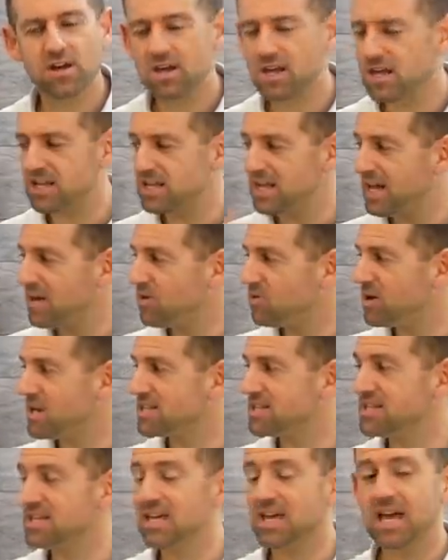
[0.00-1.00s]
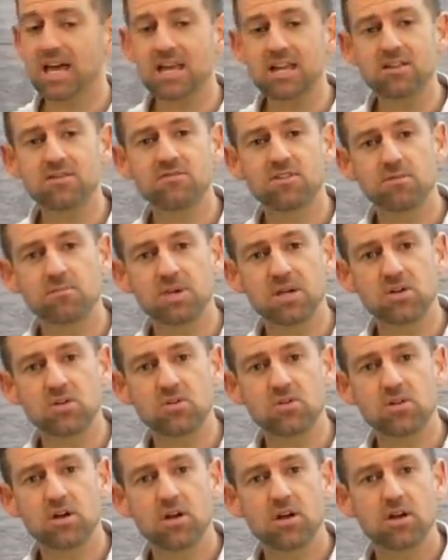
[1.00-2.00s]
And now at the end of the
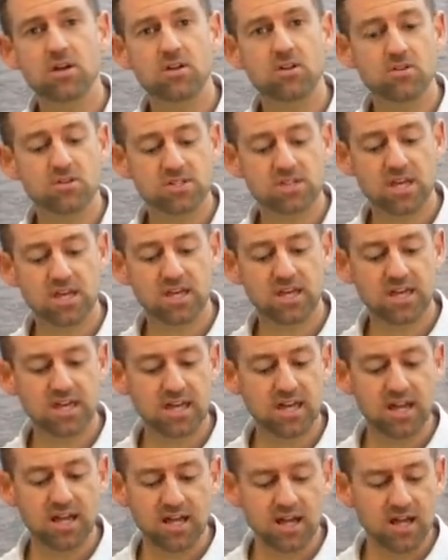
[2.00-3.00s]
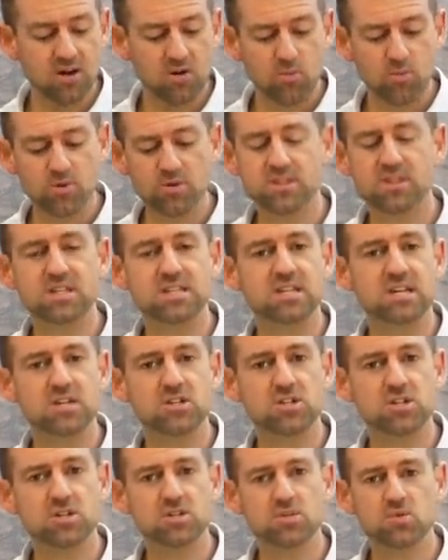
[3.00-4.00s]
meal, you're saying, Can I help with the
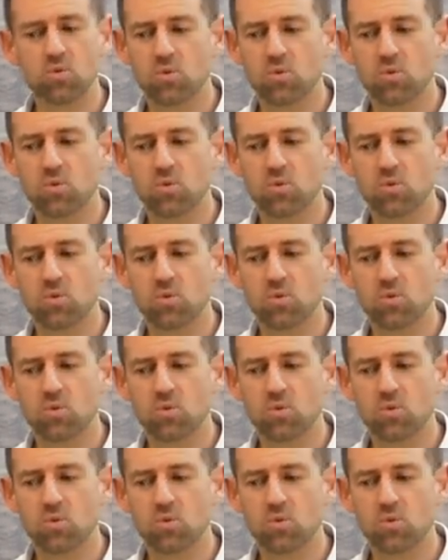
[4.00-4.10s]
dishes?